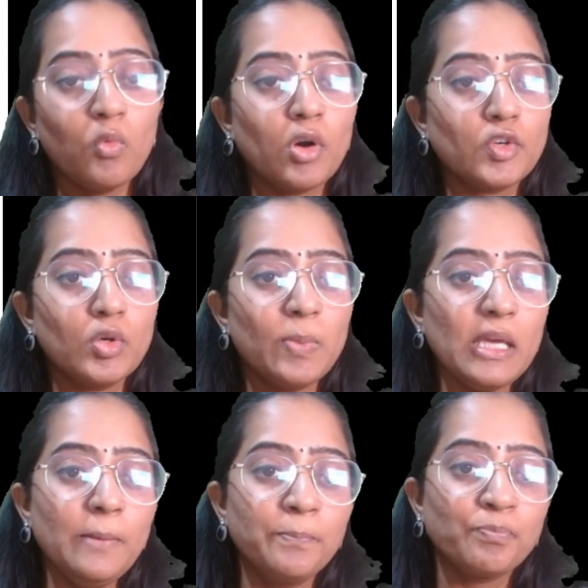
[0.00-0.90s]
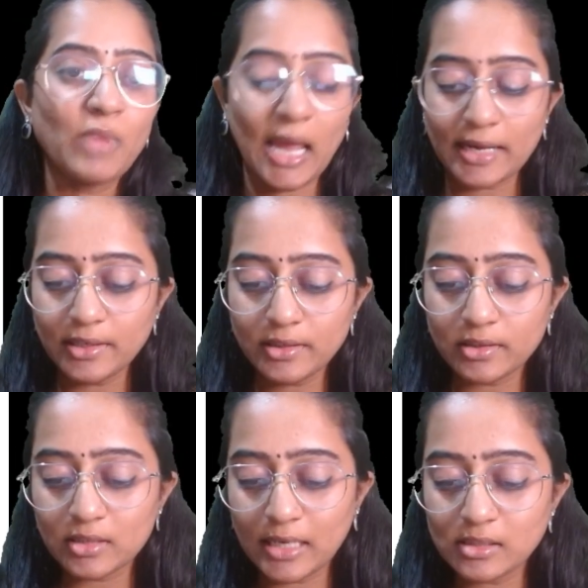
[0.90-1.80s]
What would be
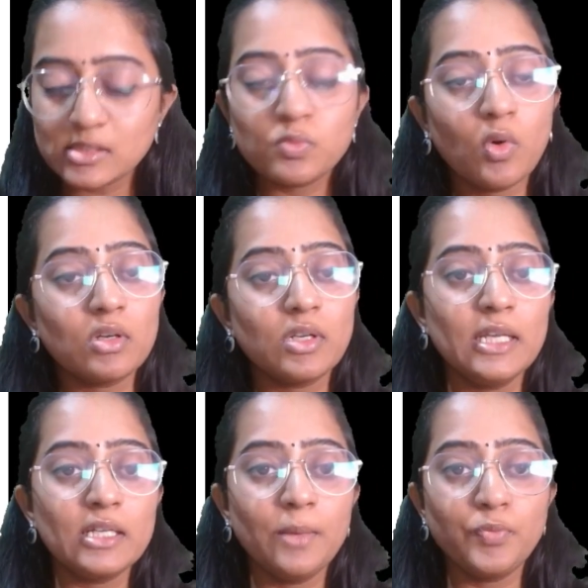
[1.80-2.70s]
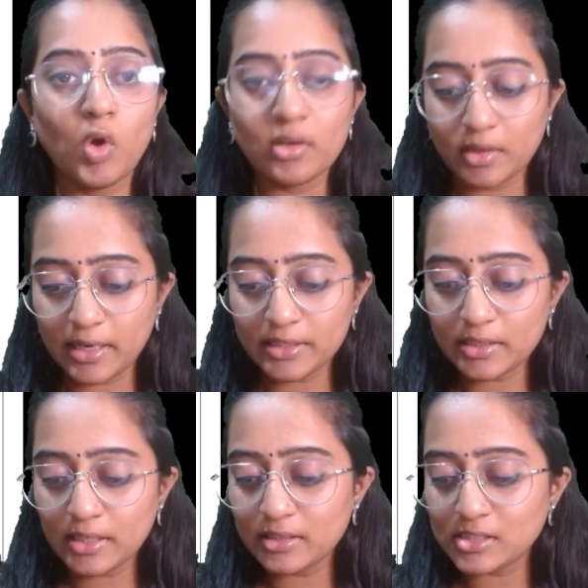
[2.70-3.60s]
added? That is what income not
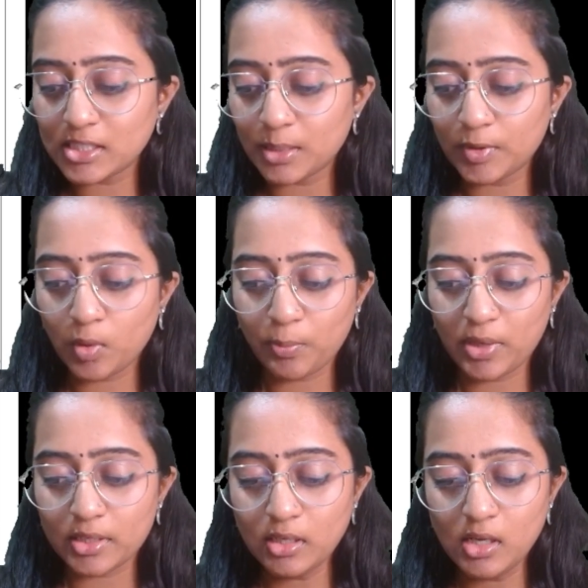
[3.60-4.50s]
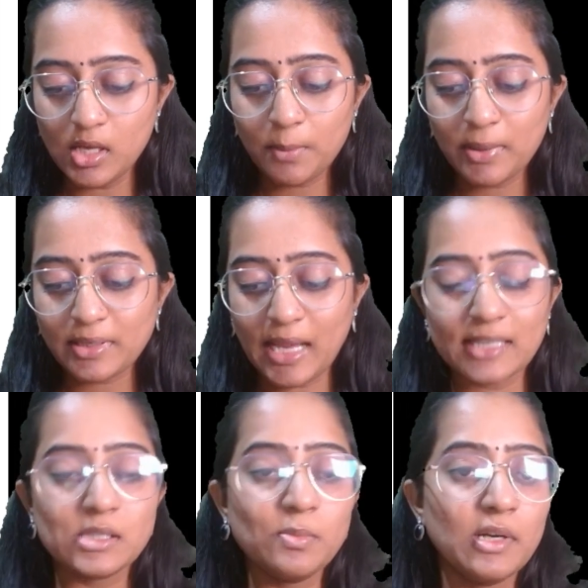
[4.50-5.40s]
credited in the statement of P&L,
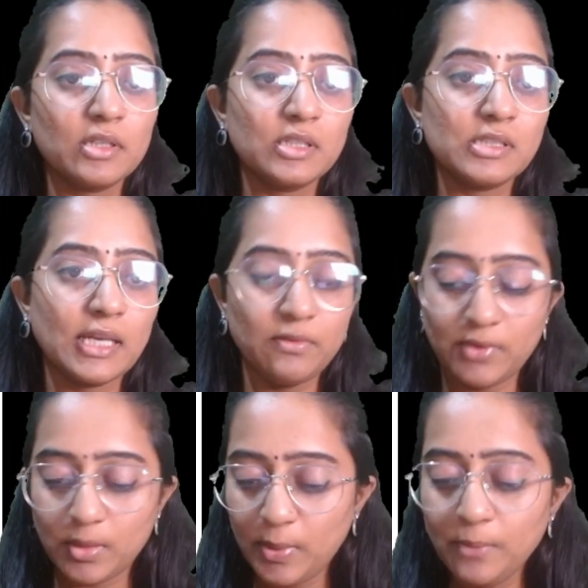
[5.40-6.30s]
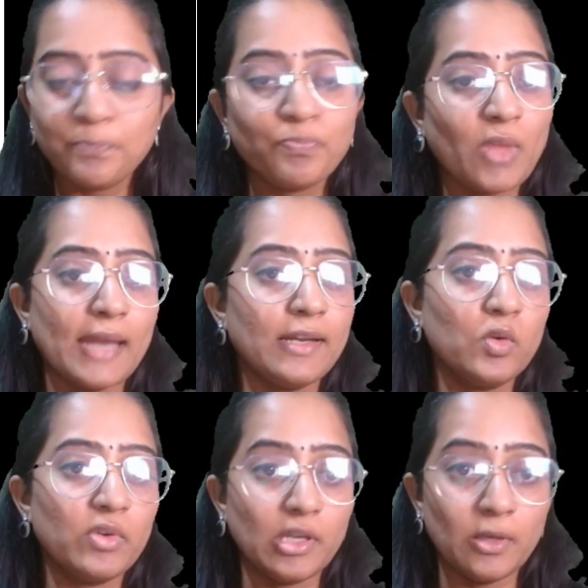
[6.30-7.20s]
taxable under this head will be
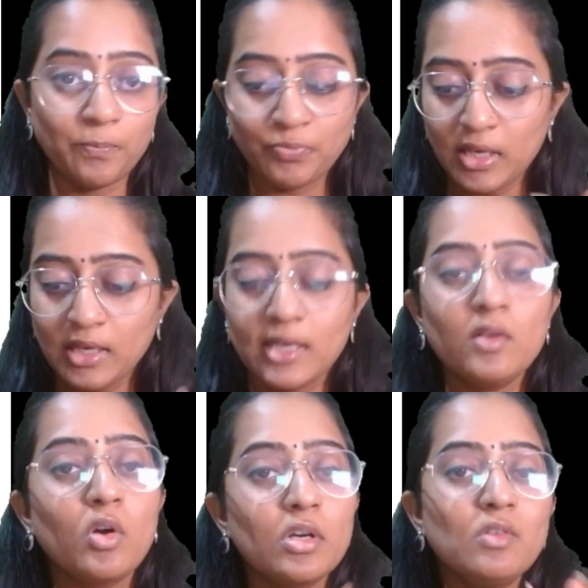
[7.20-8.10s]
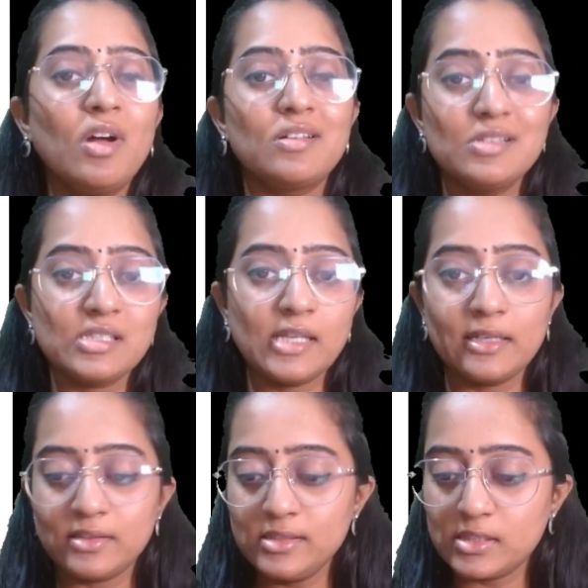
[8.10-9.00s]
added over here. In order to
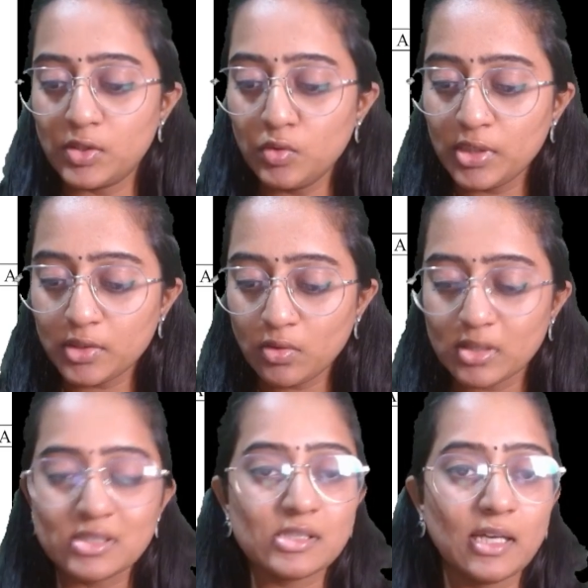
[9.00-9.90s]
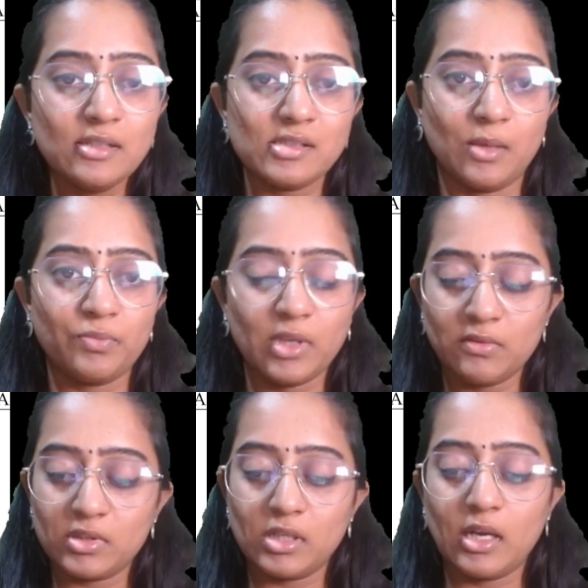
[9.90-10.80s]
understand this, you need to understand
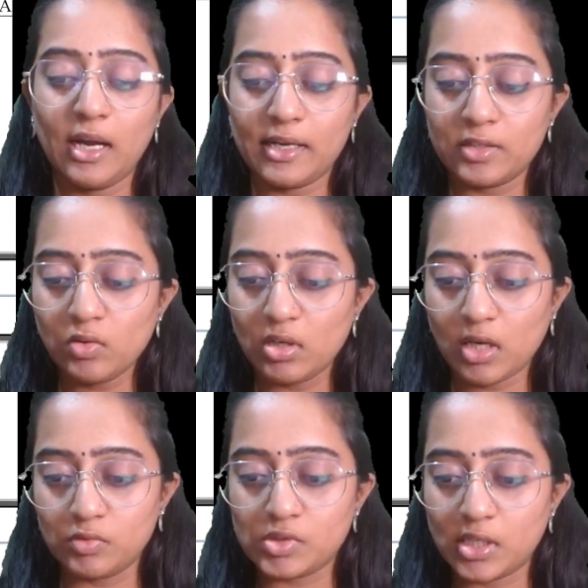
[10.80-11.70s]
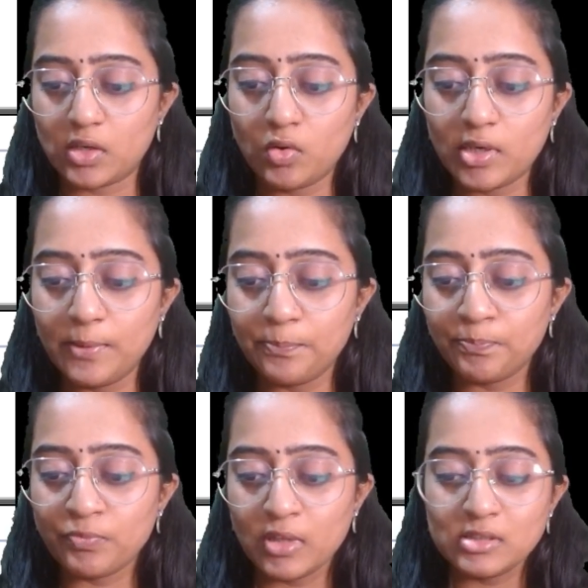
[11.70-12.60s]
something with regarding to accounts here. Okay,
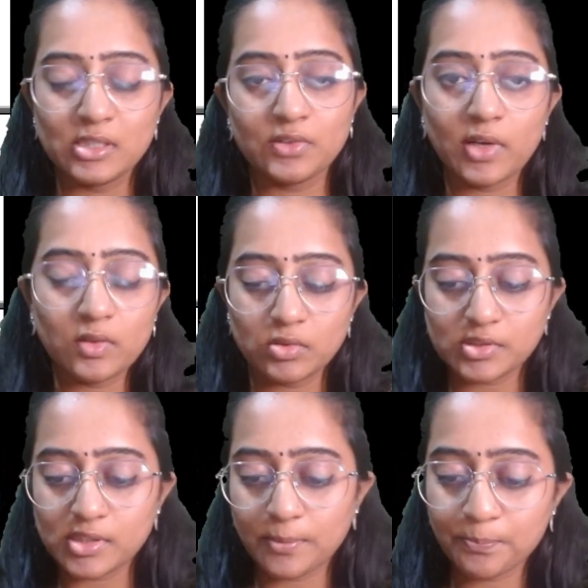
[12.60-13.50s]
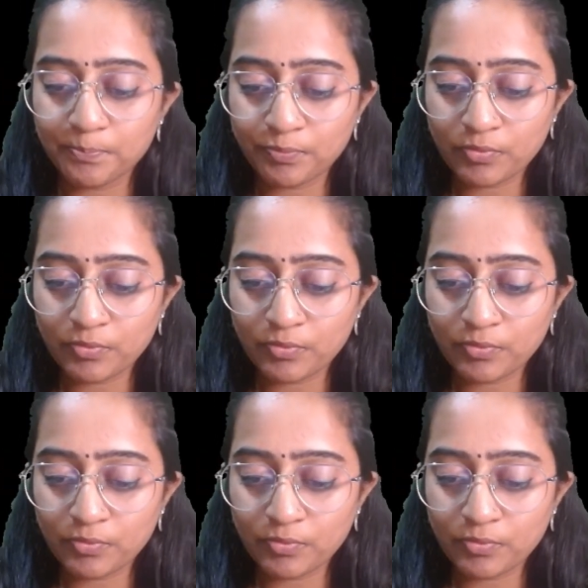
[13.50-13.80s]
see, try to understand.